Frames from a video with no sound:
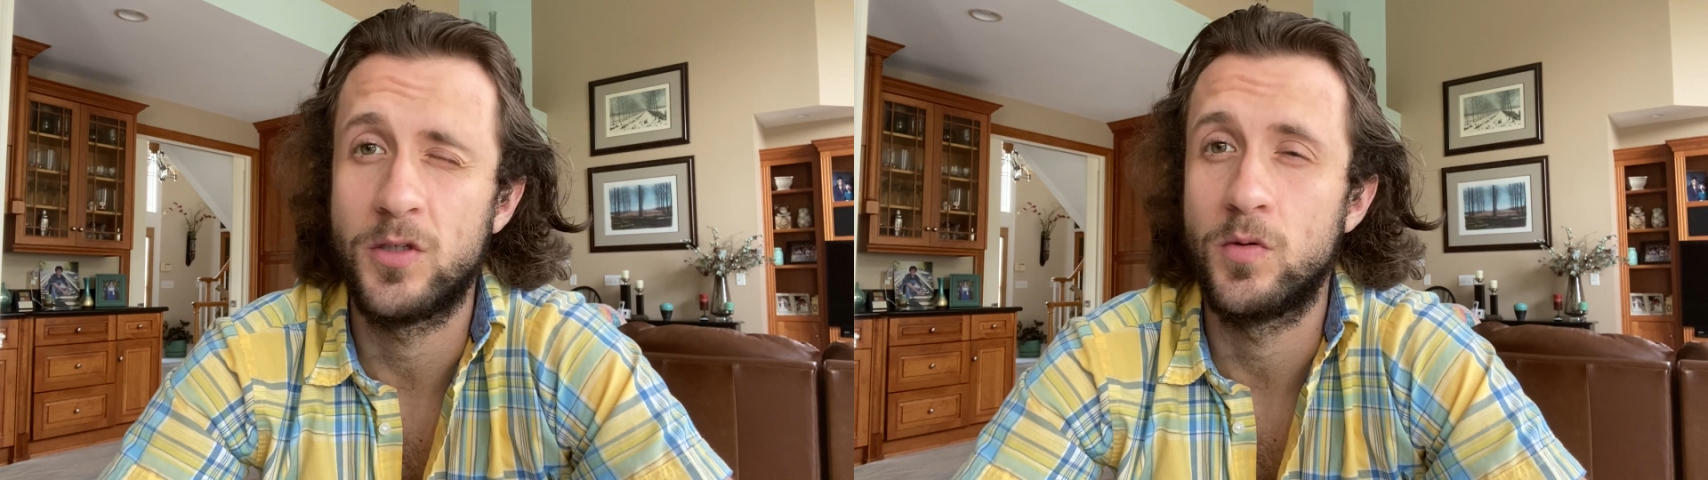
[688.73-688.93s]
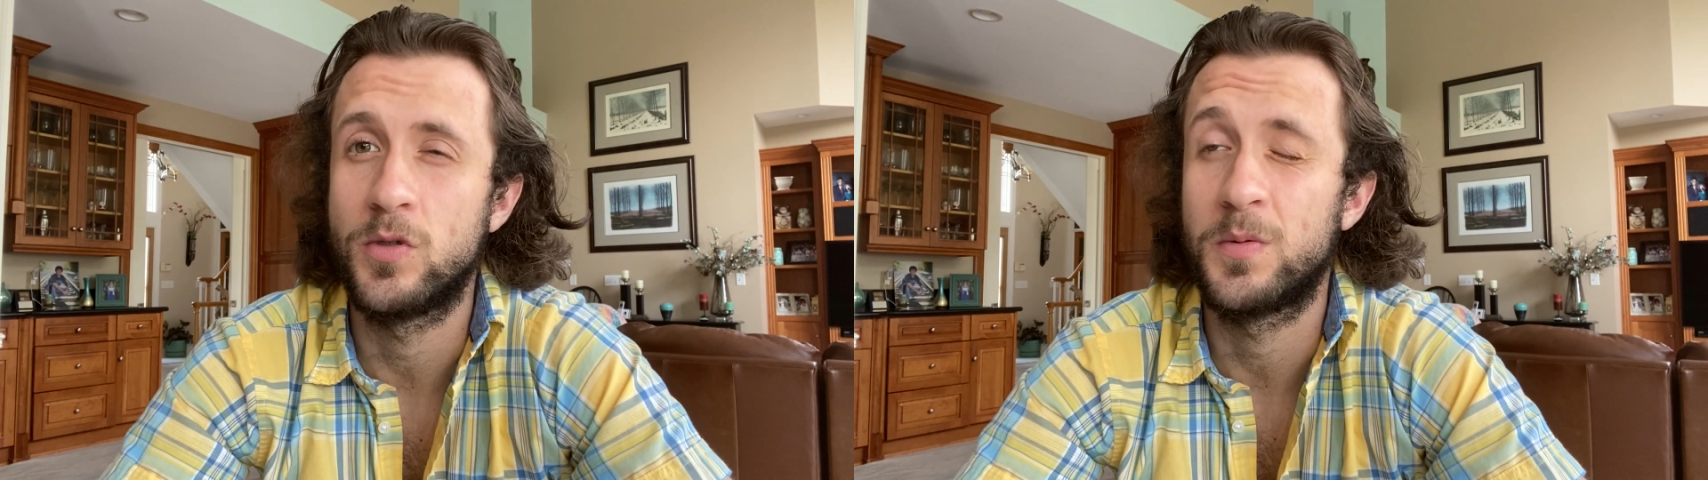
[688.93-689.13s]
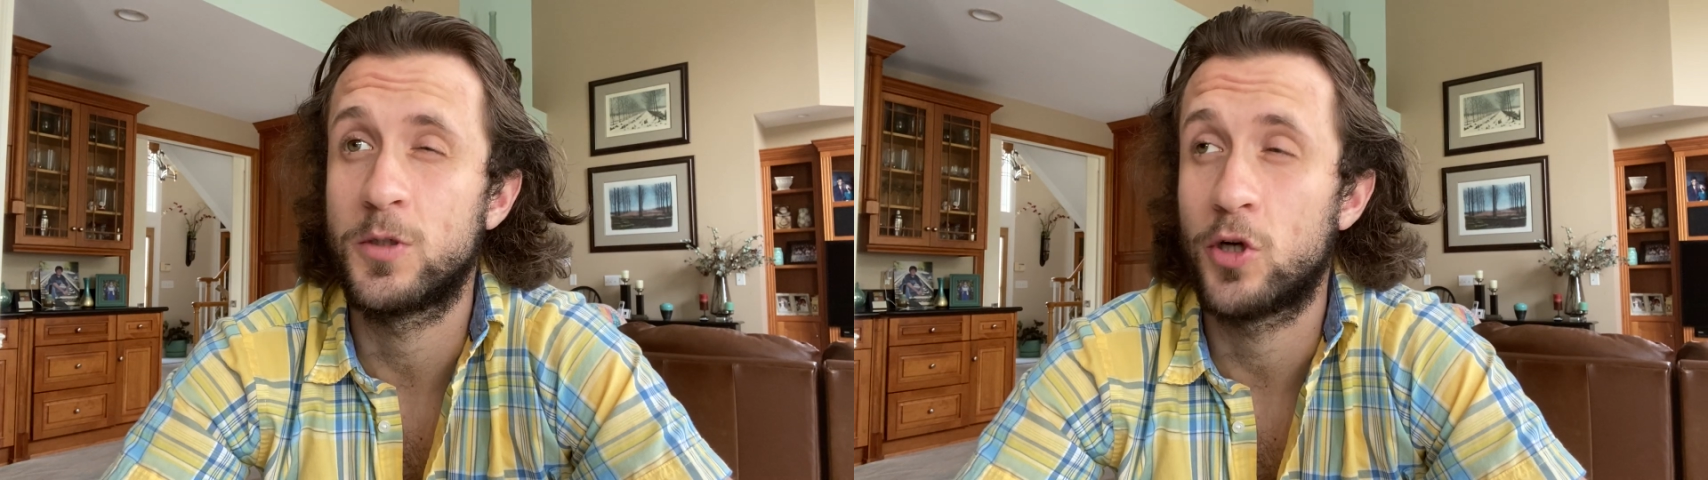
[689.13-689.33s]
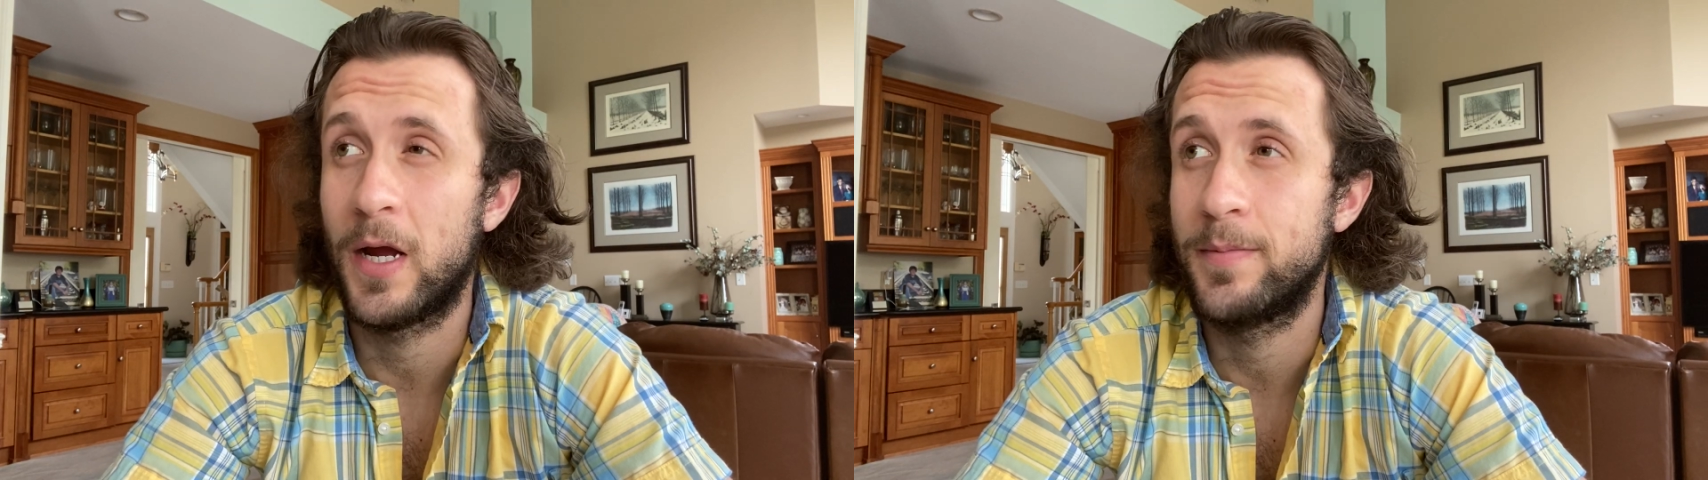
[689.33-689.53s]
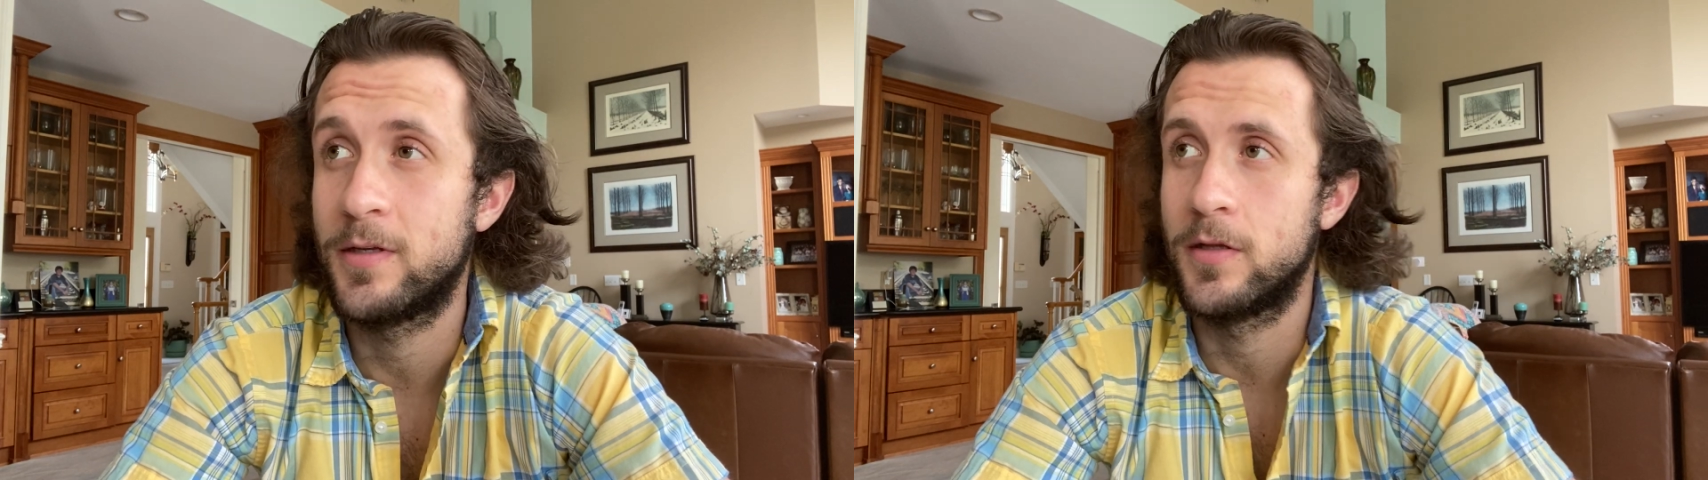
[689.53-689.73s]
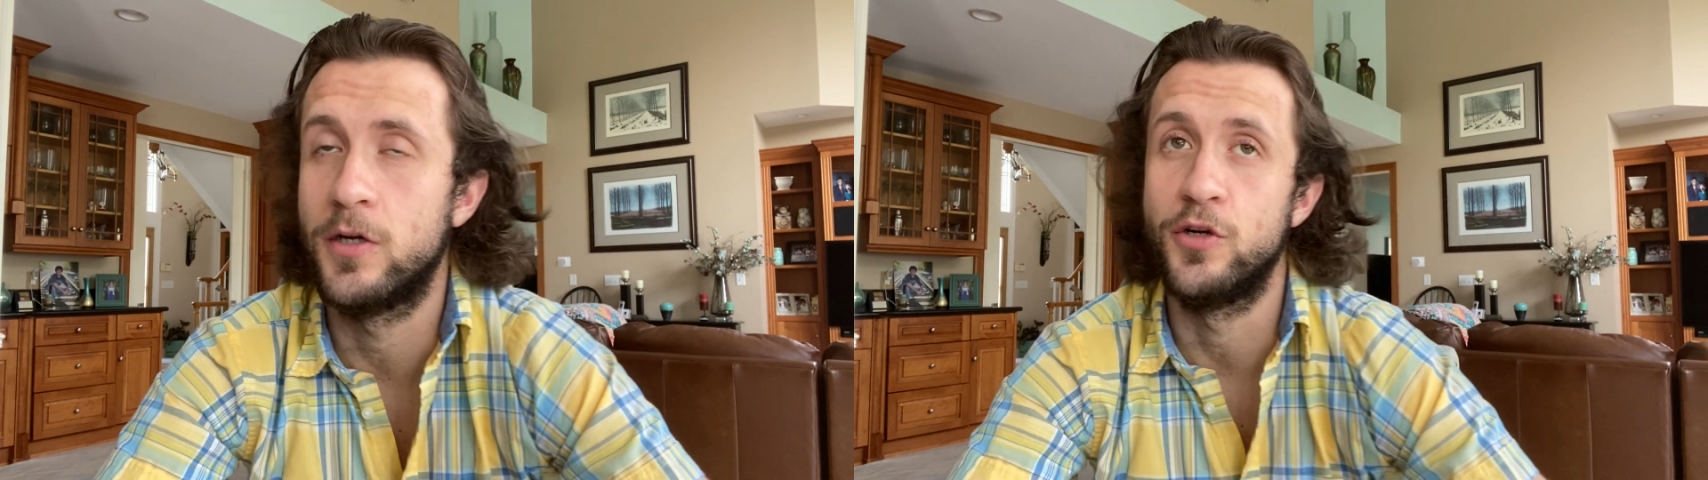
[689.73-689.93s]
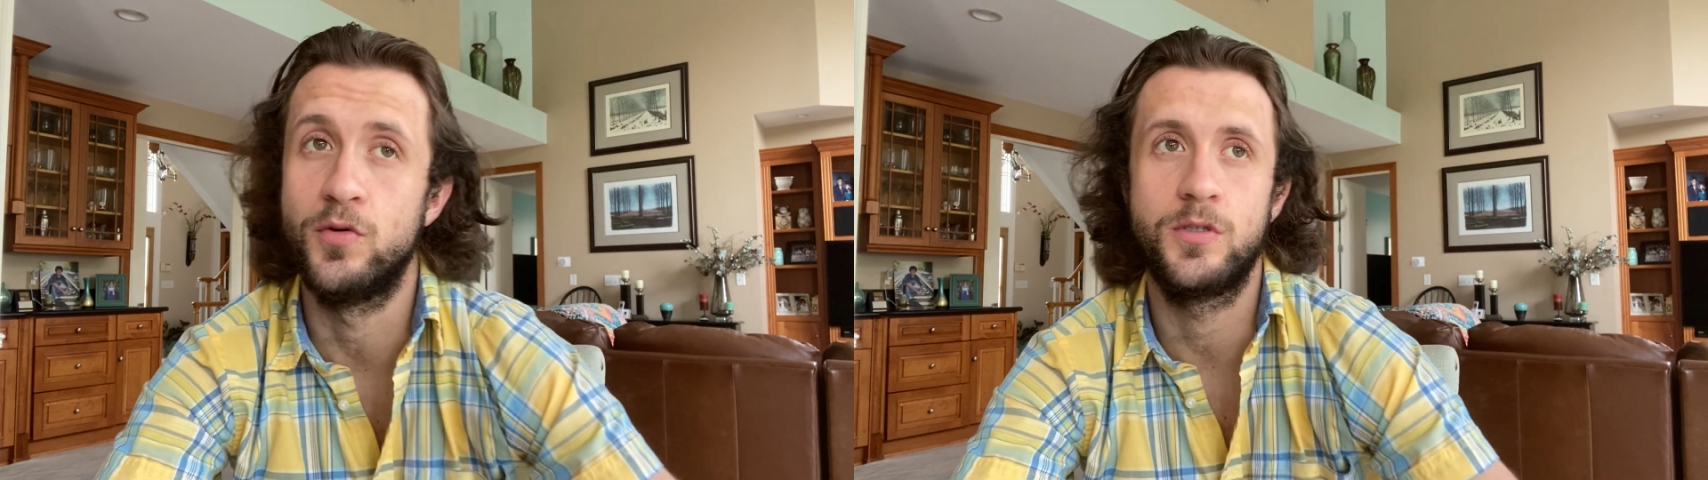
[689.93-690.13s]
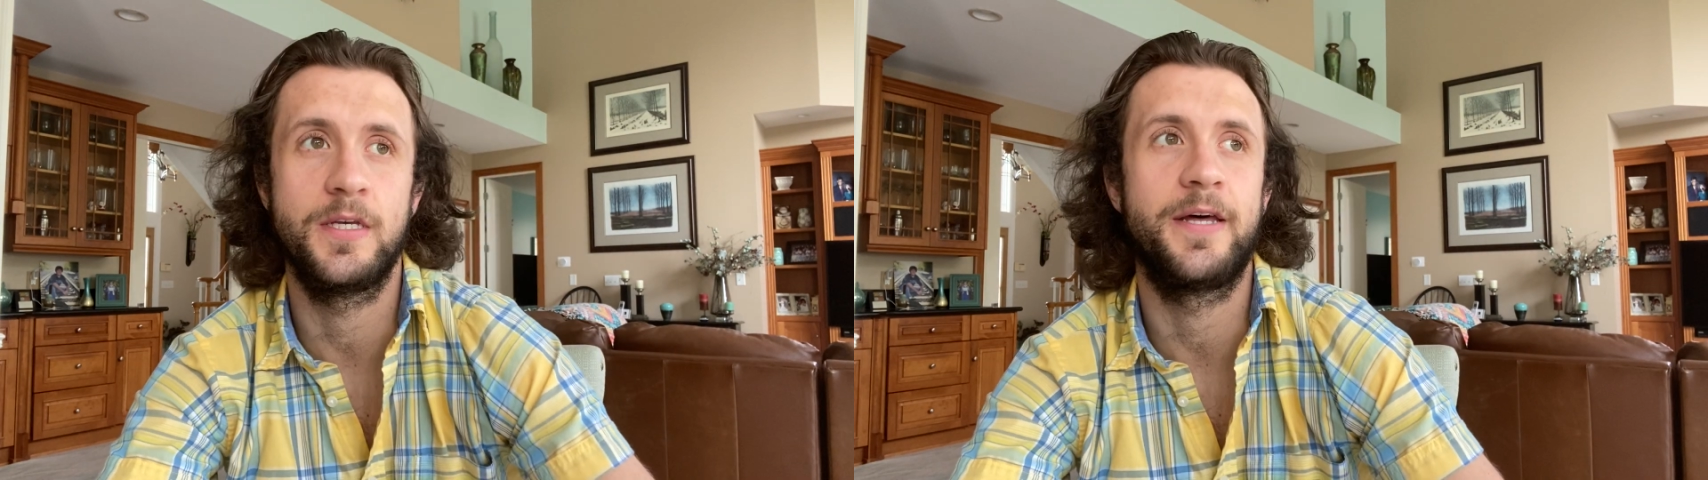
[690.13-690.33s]
so subscribe to their
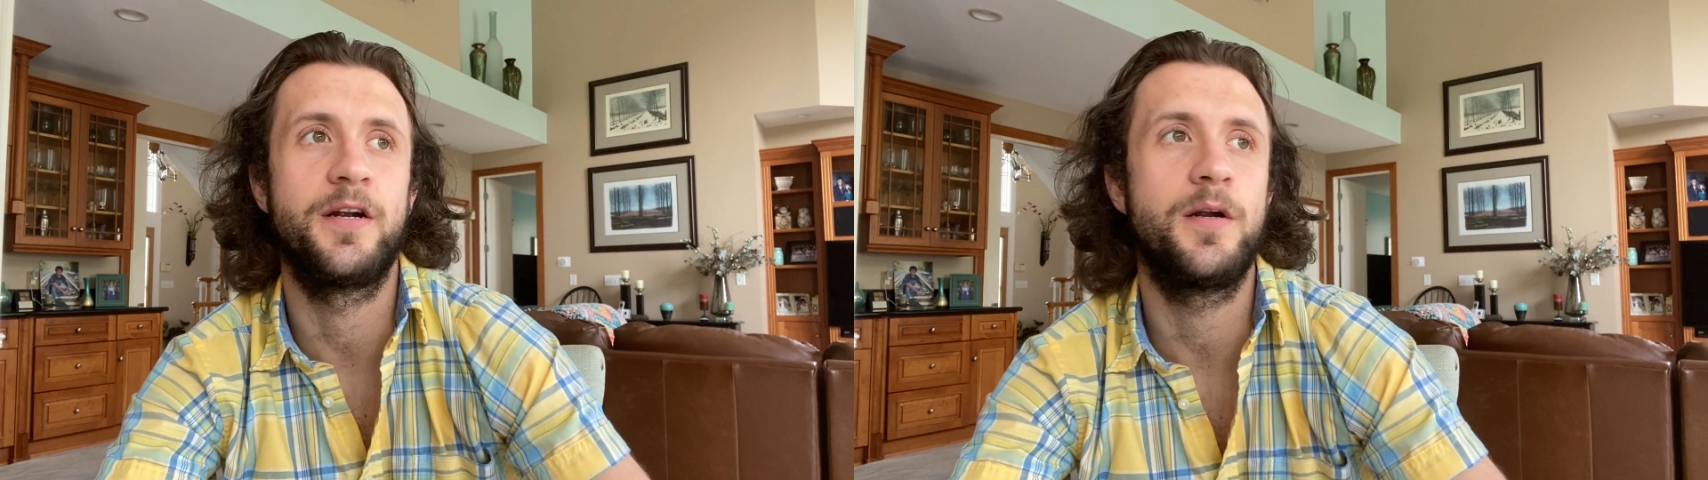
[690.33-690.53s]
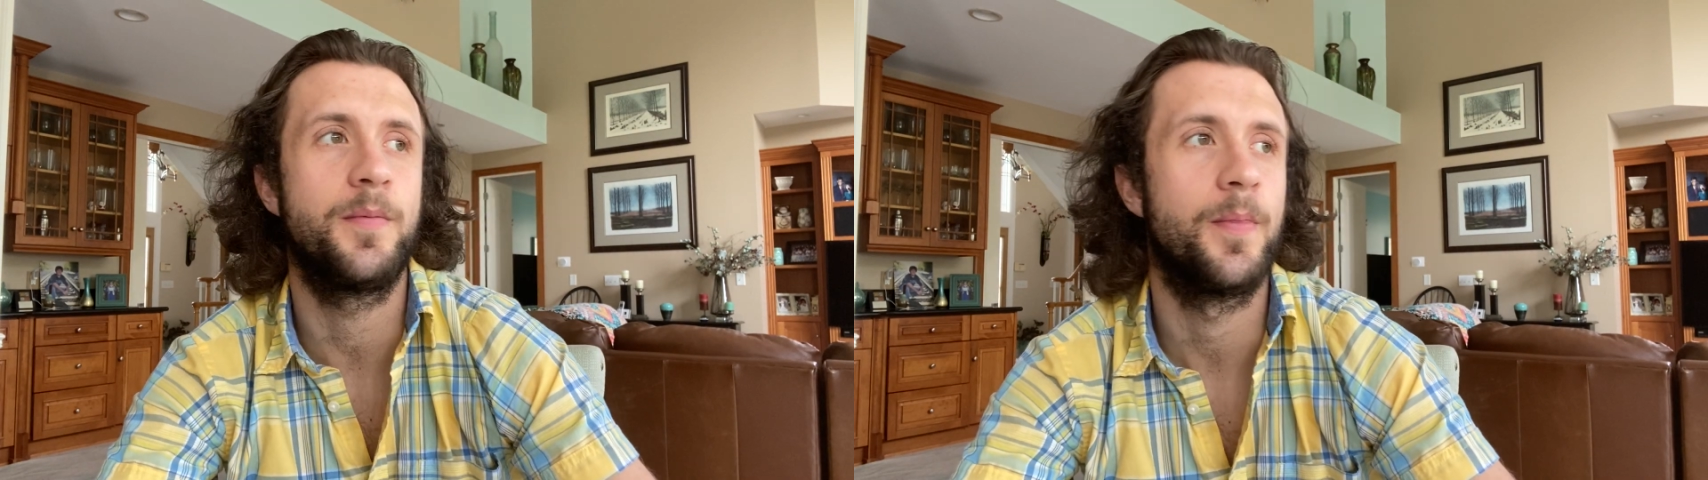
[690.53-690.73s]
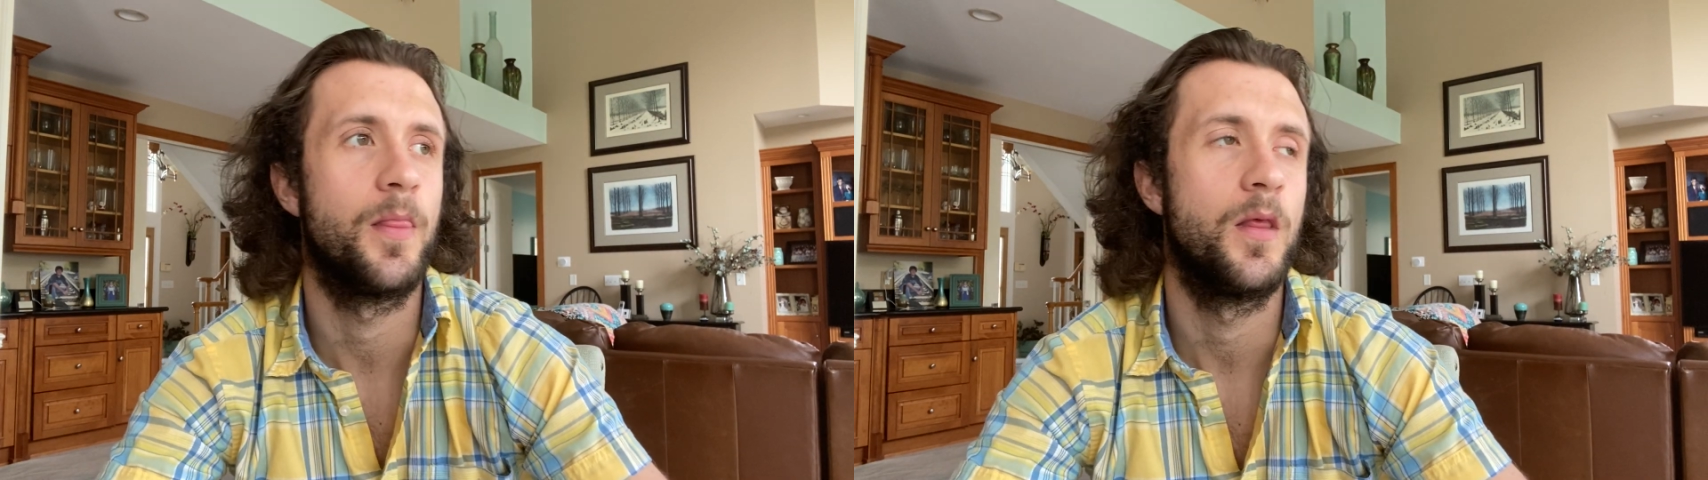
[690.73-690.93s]
newsletter.